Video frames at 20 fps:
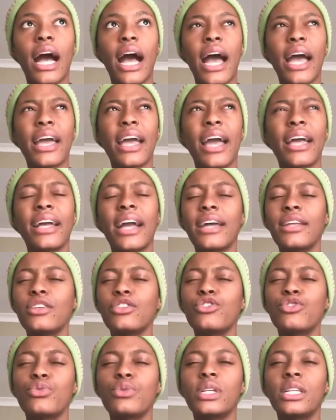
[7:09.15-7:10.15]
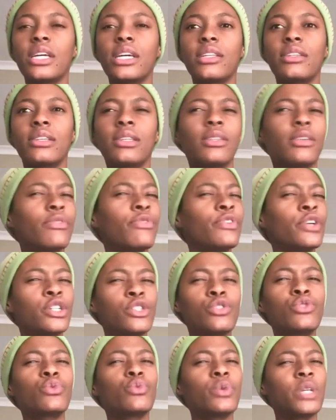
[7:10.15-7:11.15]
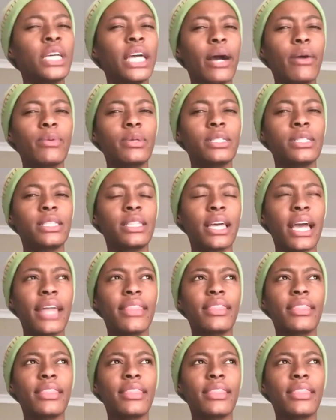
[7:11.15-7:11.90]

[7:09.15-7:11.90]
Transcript: I kind of tweeted the first week I was there.